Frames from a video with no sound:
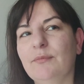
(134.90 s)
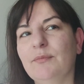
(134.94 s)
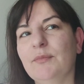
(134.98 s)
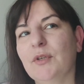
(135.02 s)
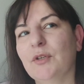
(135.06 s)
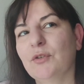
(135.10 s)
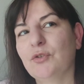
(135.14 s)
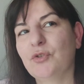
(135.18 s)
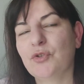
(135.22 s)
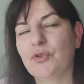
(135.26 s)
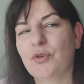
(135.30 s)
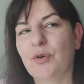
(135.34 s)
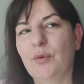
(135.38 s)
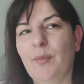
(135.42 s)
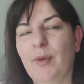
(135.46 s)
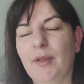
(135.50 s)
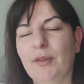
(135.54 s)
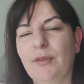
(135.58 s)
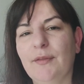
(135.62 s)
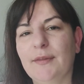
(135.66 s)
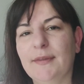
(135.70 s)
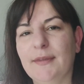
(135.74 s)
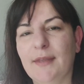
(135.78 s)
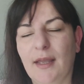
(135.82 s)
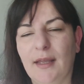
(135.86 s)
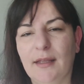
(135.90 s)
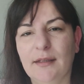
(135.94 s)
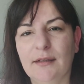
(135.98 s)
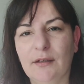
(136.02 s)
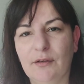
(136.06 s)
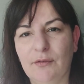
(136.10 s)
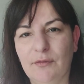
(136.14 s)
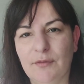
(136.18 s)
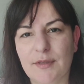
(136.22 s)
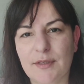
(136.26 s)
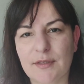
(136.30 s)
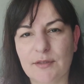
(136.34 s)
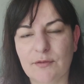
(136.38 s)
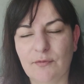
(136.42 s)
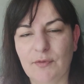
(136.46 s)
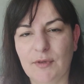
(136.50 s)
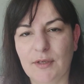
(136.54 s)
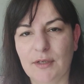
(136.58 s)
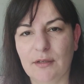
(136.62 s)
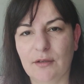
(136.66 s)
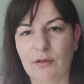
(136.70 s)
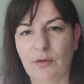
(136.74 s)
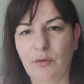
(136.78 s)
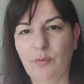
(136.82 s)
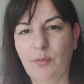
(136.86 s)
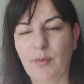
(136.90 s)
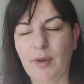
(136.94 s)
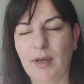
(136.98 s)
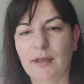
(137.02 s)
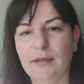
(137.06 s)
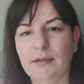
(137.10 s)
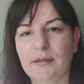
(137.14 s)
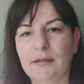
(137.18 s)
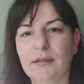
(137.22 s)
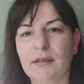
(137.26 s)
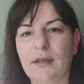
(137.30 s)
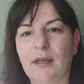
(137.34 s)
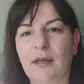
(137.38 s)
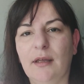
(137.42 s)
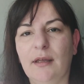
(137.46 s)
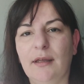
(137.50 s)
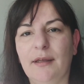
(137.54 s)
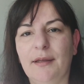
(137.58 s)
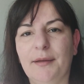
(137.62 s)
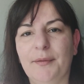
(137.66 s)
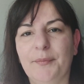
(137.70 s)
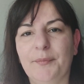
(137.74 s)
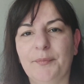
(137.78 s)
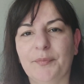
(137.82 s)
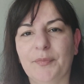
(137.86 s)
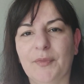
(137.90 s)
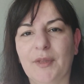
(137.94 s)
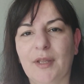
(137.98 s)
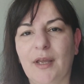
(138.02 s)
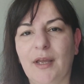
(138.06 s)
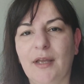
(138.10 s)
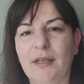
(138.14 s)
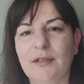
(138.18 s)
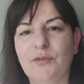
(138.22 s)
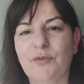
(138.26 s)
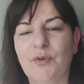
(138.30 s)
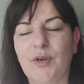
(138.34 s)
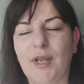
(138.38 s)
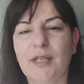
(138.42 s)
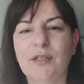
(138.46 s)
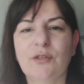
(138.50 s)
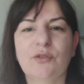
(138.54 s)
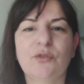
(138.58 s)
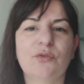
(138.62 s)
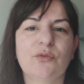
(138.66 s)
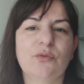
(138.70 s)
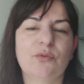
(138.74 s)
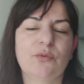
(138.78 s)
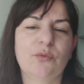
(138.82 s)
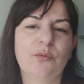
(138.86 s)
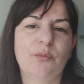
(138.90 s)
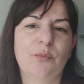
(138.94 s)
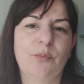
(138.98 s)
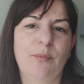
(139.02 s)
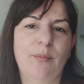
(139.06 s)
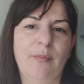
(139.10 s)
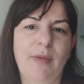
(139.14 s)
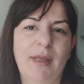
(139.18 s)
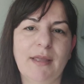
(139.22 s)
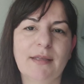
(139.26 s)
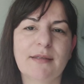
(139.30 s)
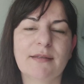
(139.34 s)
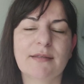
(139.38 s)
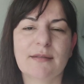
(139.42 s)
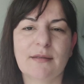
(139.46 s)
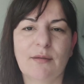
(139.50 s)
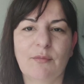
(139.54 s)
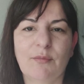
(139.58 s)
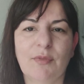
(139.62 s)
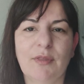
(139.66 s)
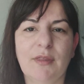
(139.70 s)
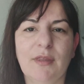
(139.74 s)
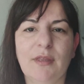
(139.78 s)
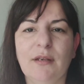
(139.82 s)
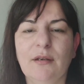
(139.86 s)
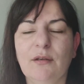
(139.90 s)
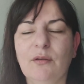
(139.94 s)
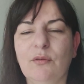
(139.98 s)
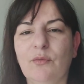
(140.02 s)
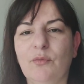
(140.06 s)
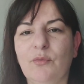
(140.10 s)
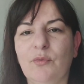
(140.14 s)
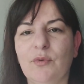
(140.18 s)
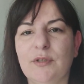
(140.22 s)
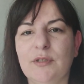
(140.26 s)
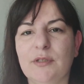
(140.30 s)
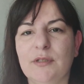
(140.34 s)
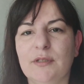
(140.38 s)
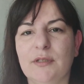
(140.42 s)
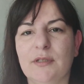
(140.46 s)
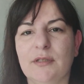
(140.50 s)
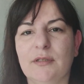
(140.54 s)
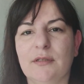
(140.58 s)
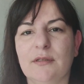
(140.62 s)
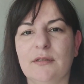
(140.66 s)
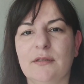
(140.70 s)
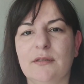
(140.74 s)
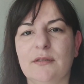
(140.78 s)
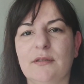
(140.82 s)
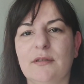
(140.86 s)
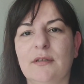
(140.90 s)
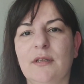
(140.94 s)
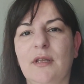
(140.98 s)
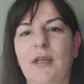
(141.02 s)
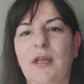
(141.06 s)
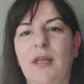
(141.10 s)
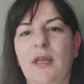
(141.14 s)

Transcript: not sure about the title of this video, but I tried to make something which is